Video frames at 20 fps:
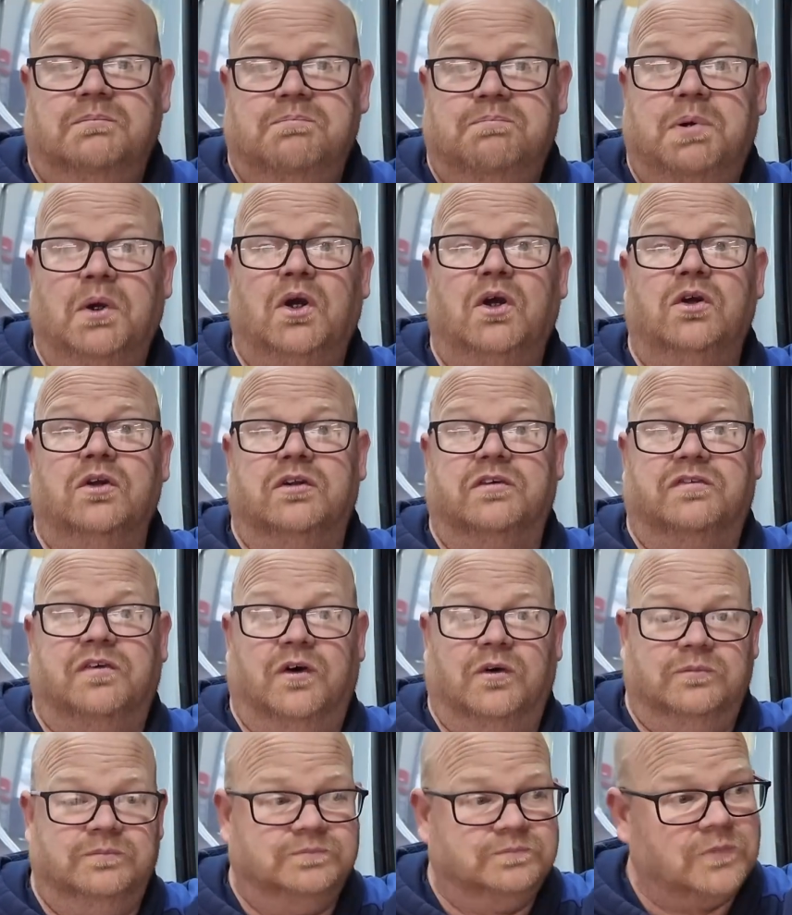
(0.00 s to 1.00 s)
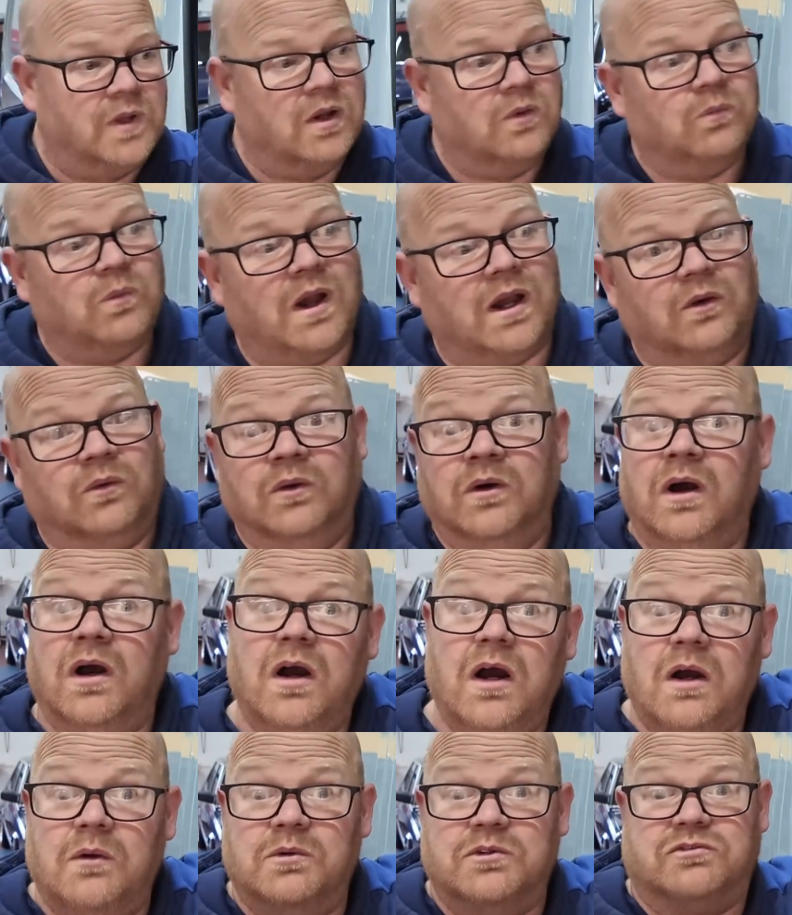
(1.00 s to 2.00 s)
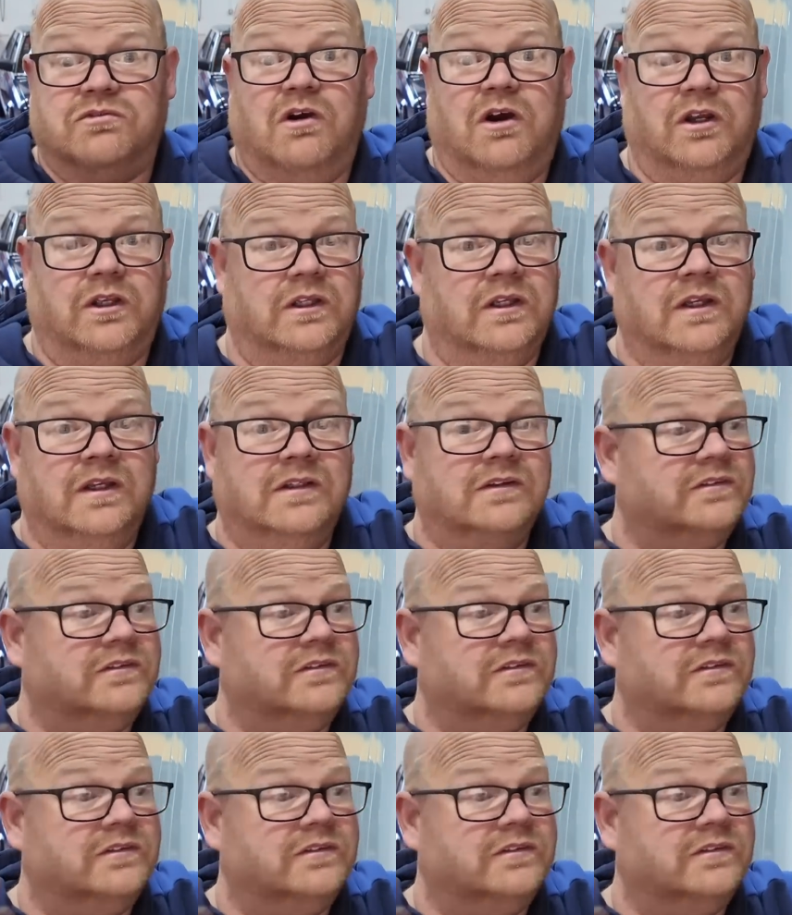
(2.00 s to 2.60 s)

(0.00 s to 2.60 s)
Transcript: Beautiful. Well, I was right.